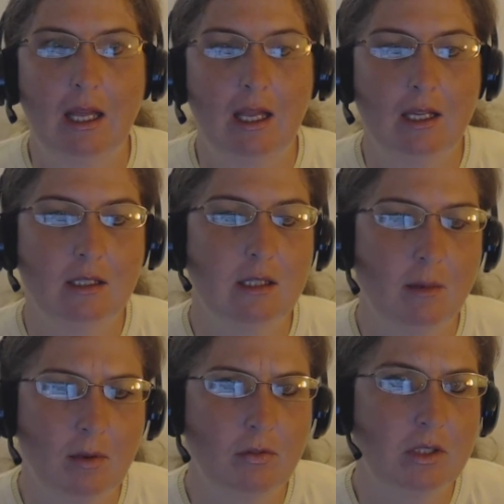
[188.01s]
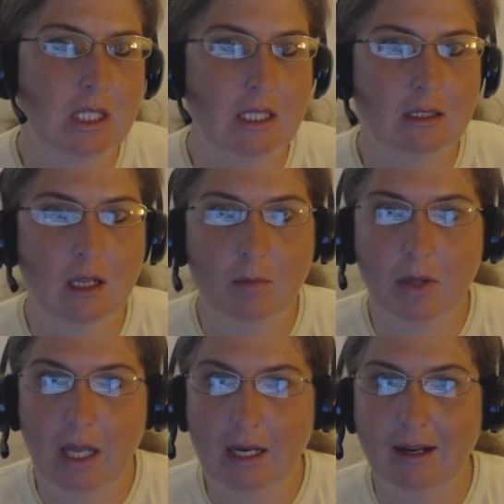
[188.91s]
And it feels like it's
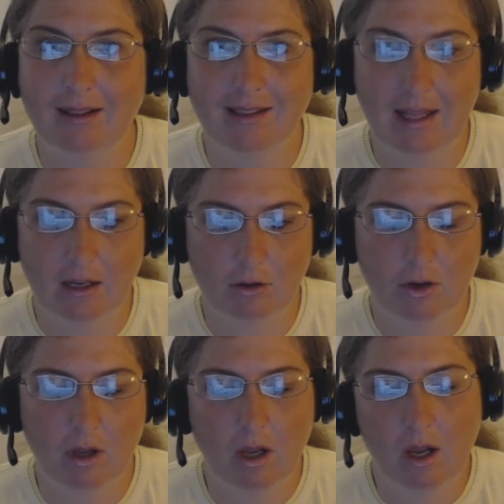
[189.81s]
complicated and layered.